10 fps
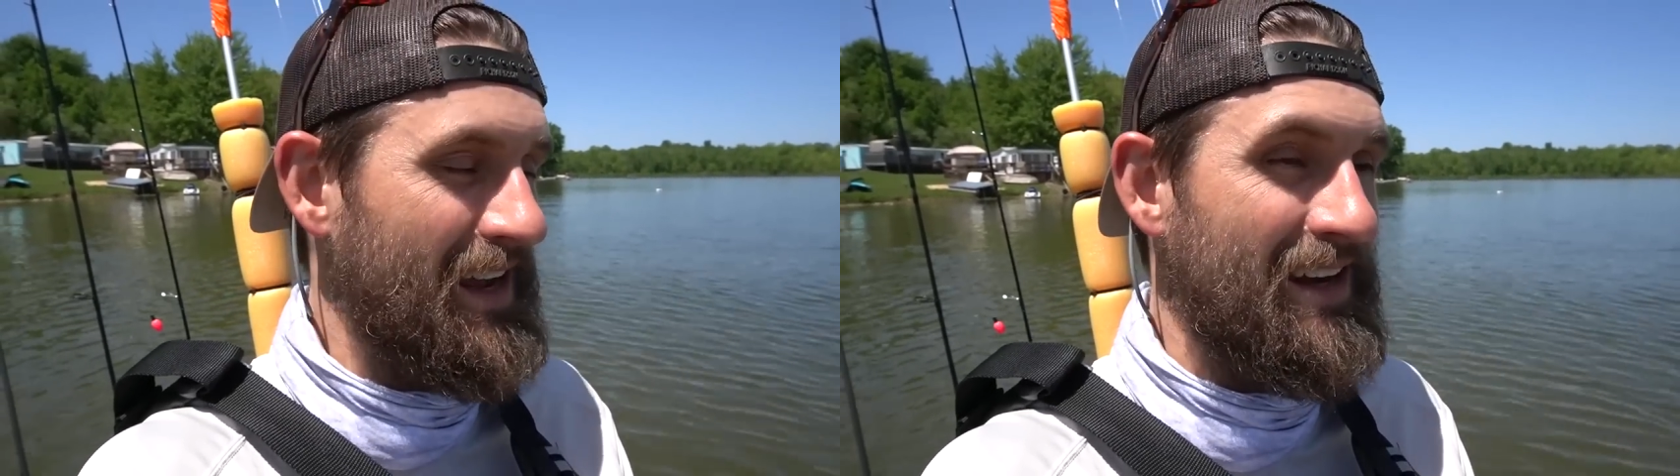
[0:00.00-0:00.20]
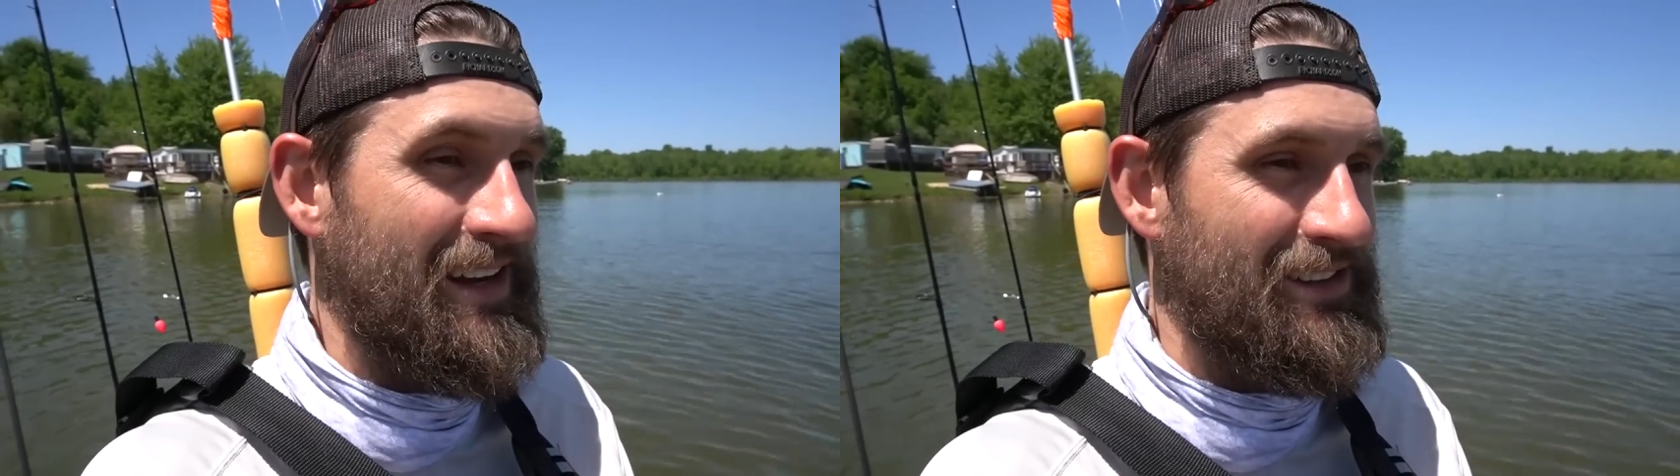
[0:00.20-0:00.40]

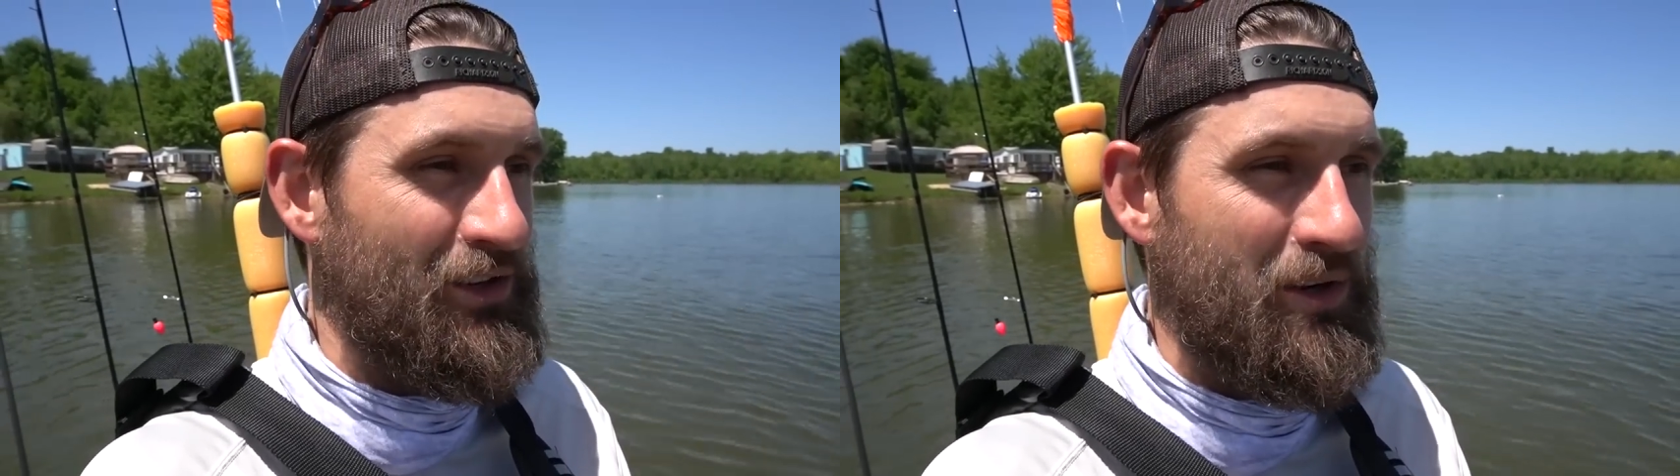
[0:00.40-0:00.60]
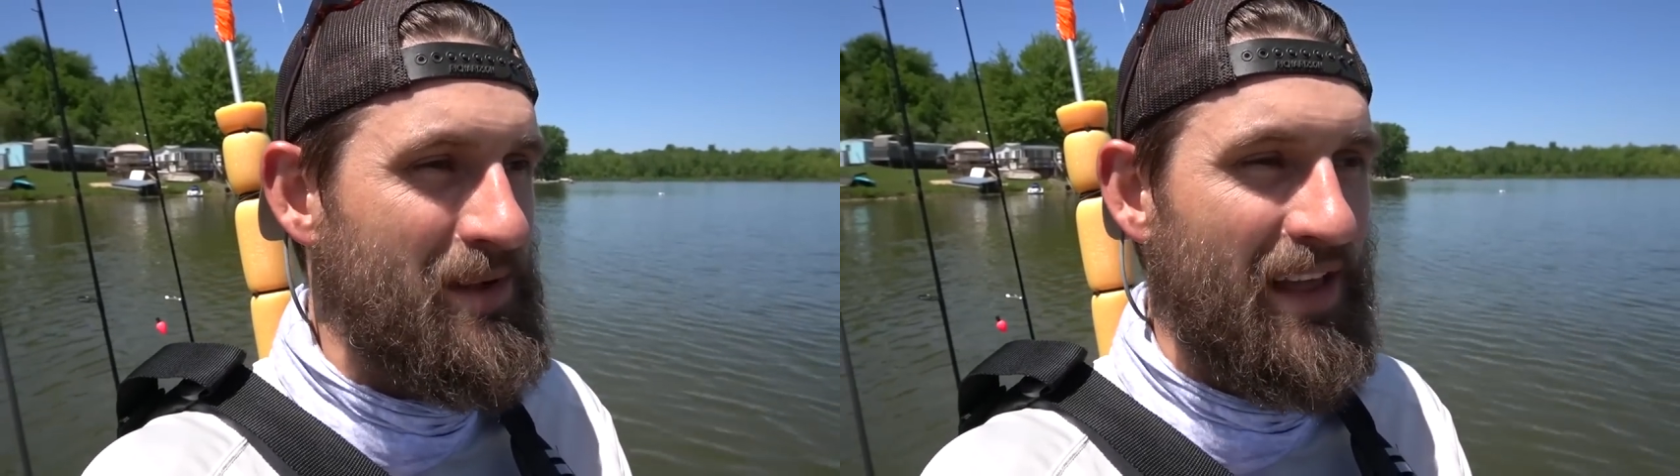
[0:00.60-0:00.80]
and it
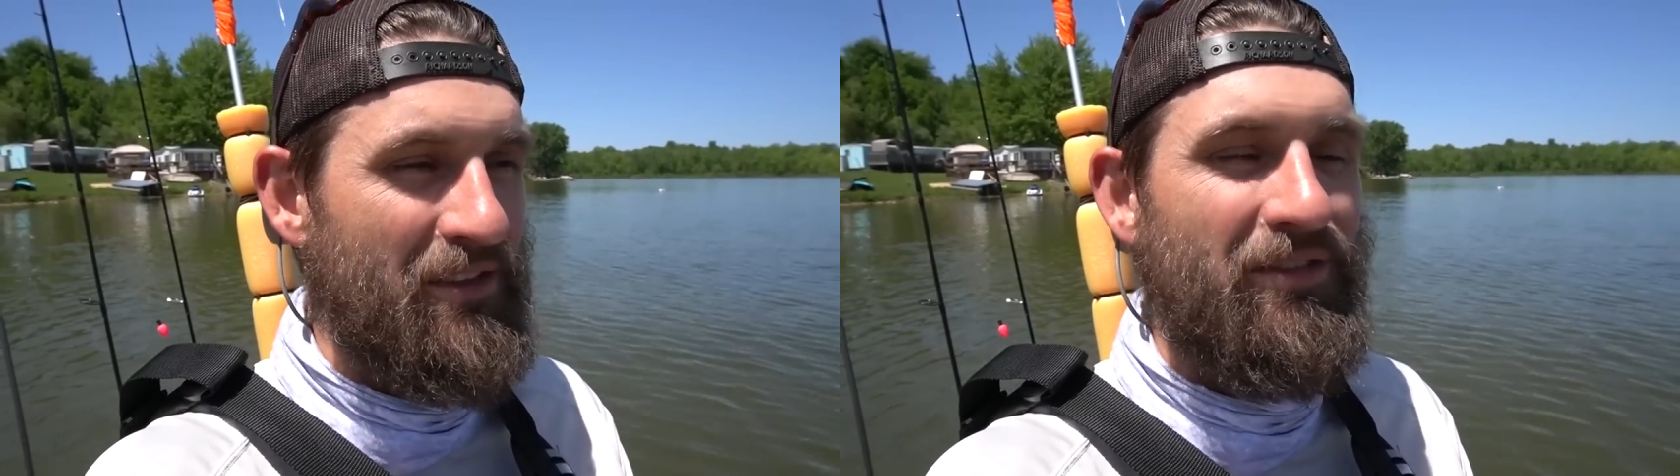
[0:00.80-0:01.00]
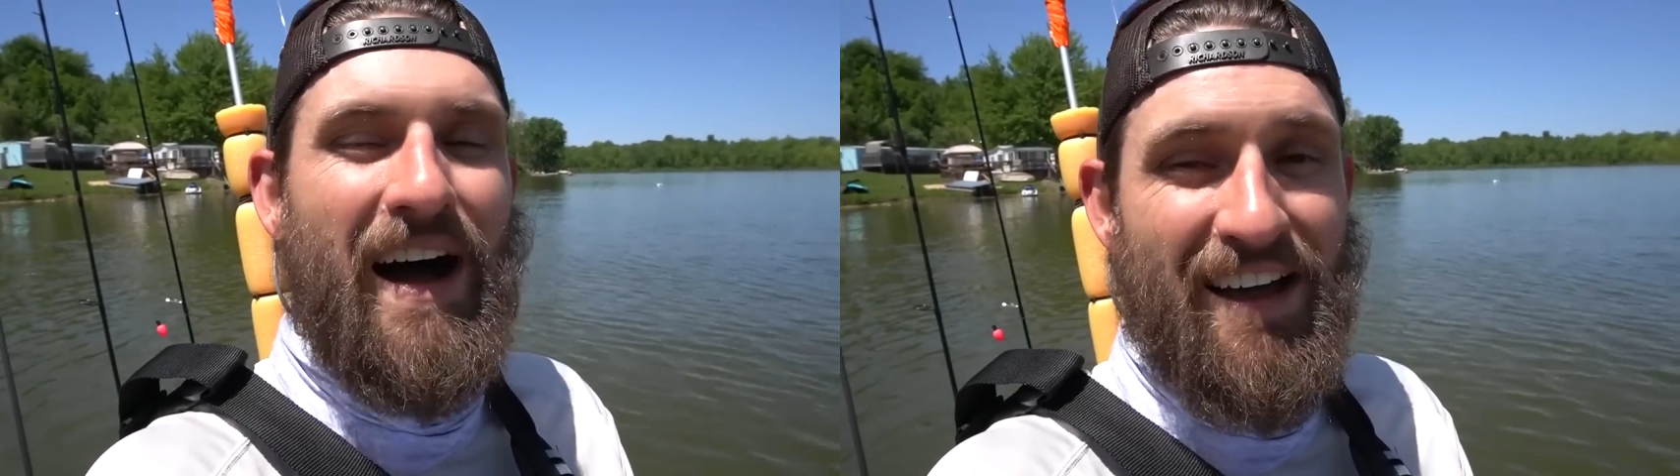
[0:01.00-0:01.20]
took me like
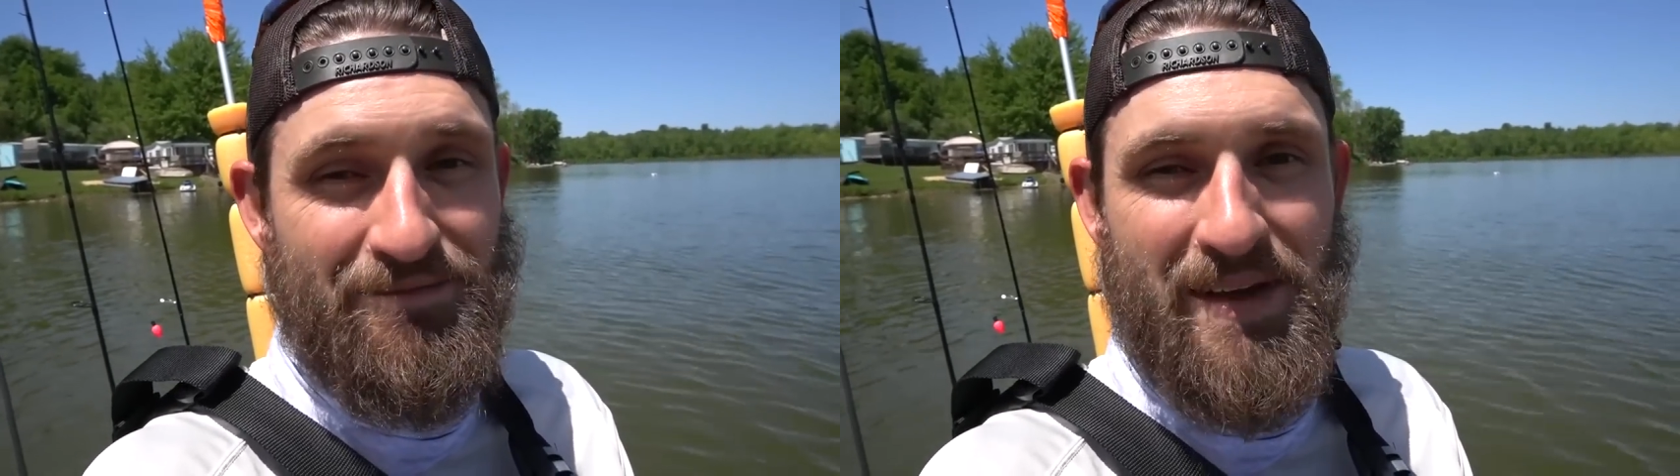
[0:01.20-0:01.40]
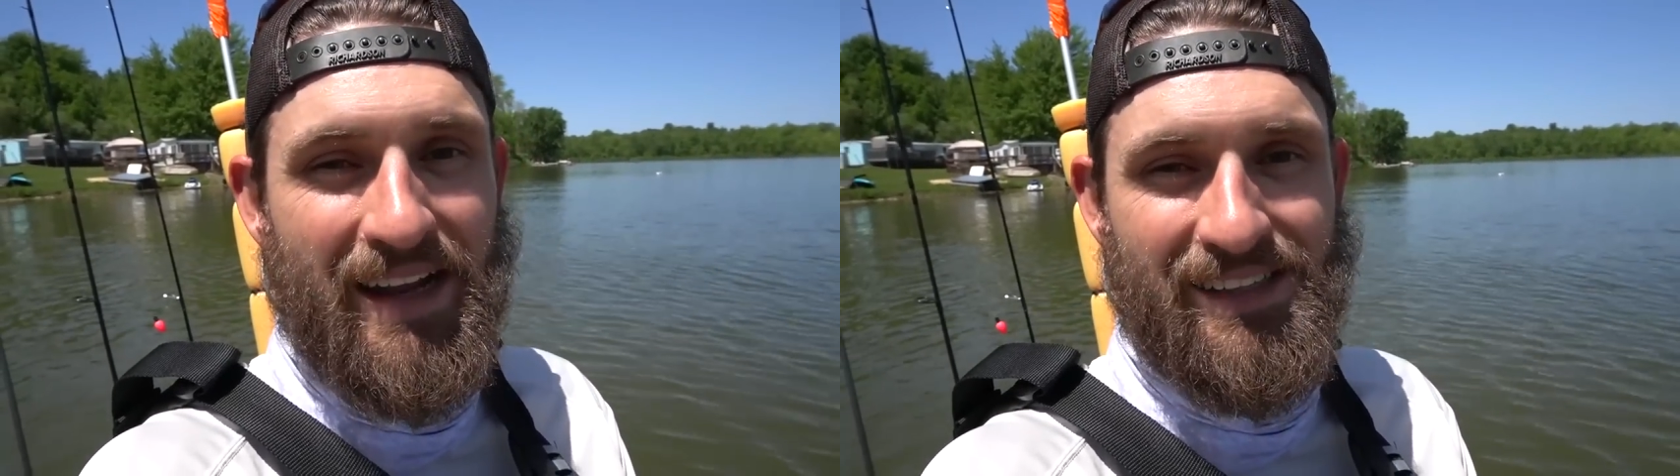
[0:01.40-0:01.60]
five
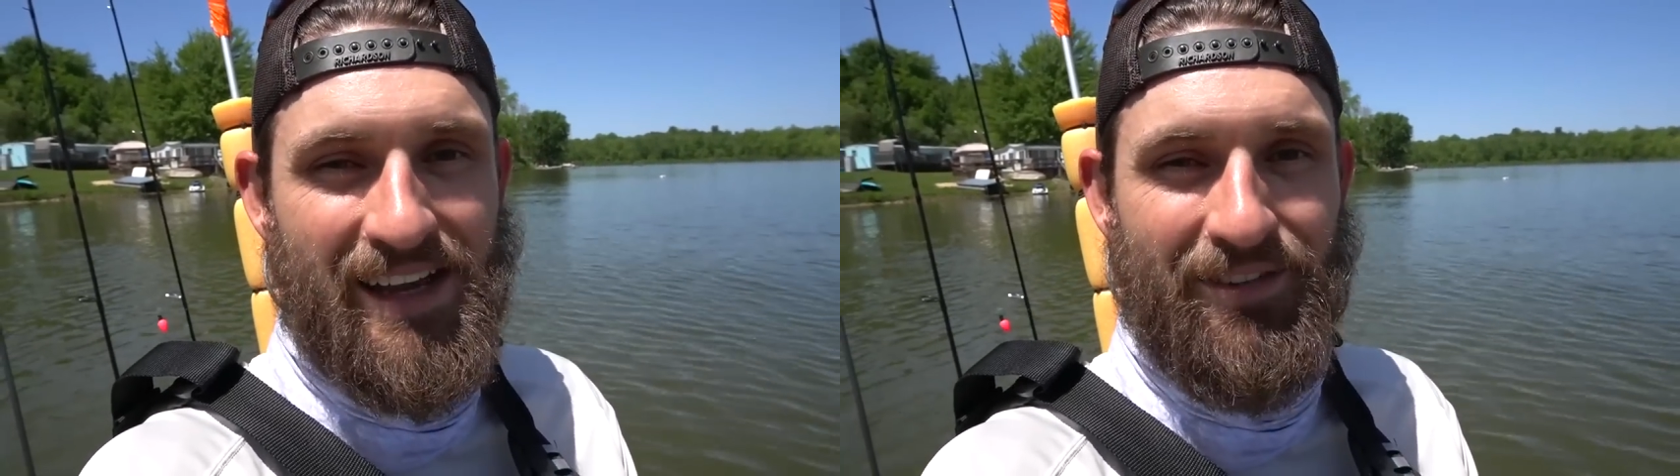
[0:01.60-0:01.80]
minutes.